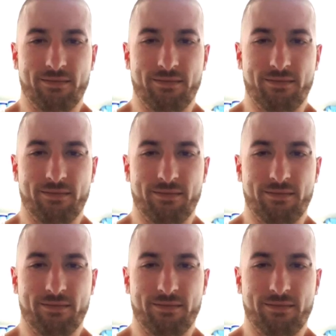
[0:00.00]

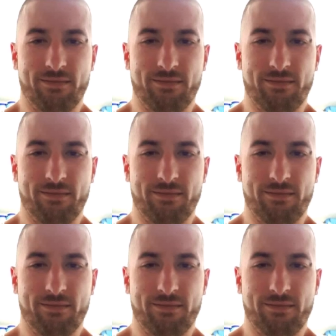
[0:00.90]

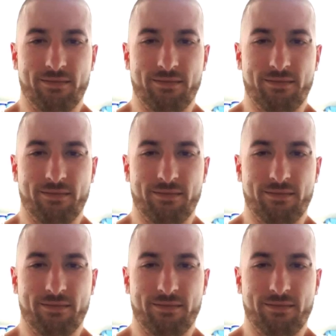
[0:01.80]

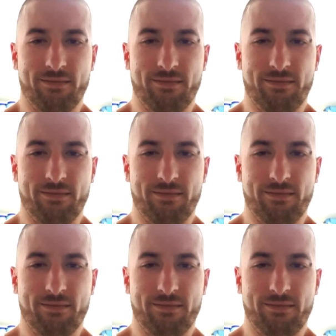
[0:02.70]
[no speech]